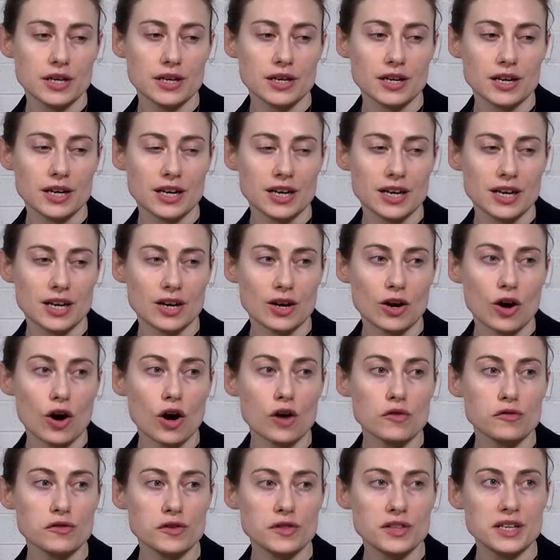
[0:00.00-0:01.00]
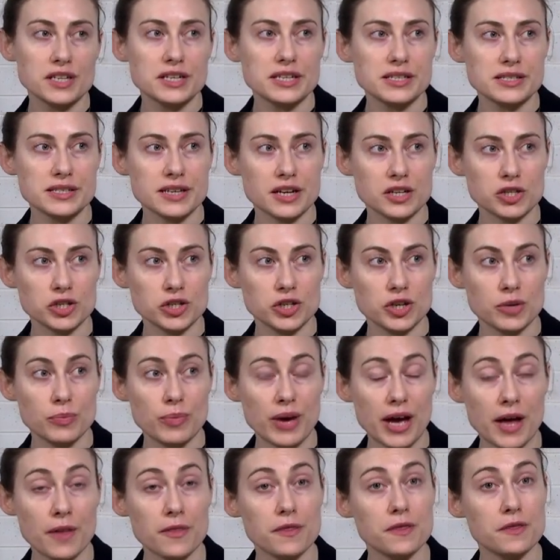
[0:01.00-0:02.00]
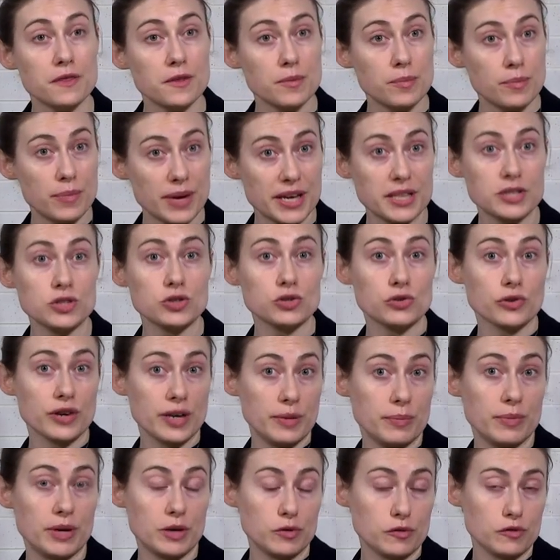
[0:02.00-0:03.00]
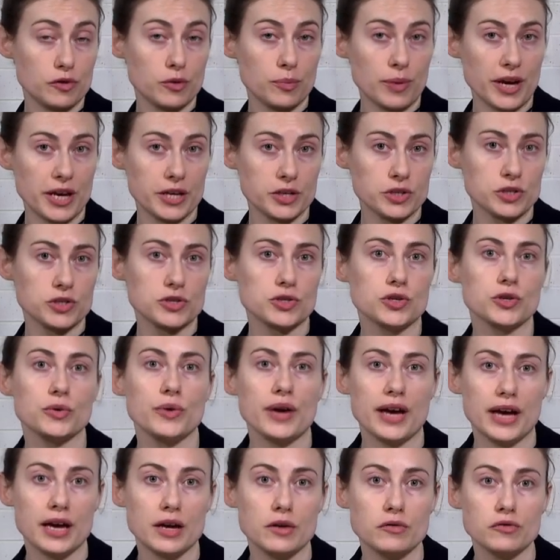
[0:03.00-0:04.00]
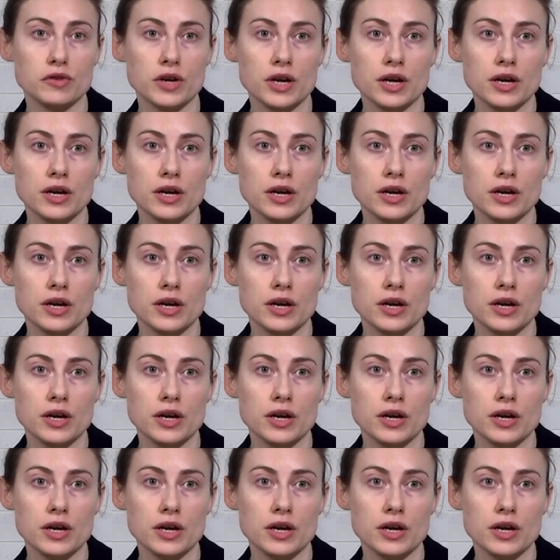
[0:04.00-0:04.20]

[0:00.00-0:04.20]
Often the discussion about the best treatment for patients who have